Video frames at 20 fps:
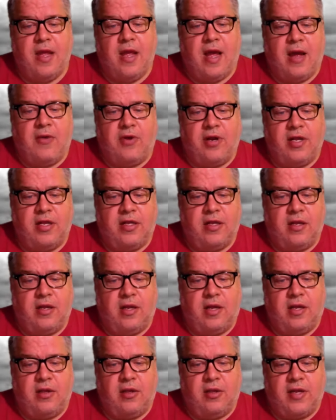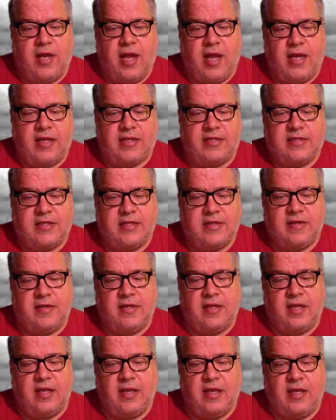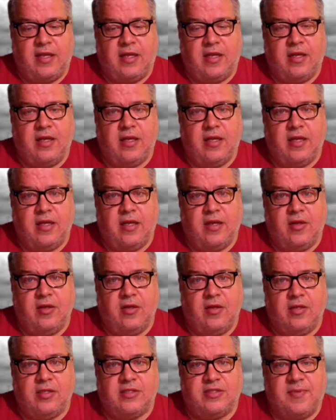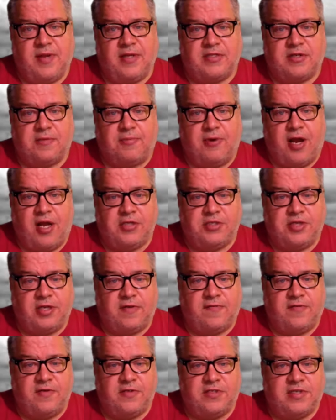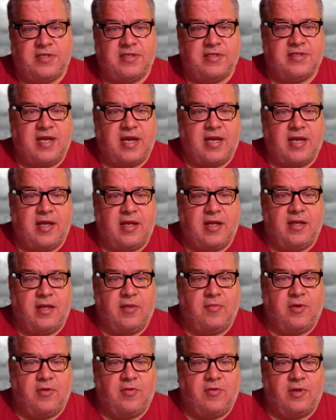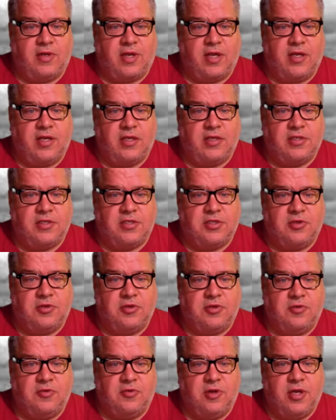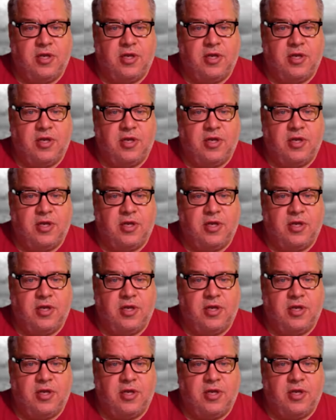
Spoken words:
I want to look at the semester project for just a second, and then we will get into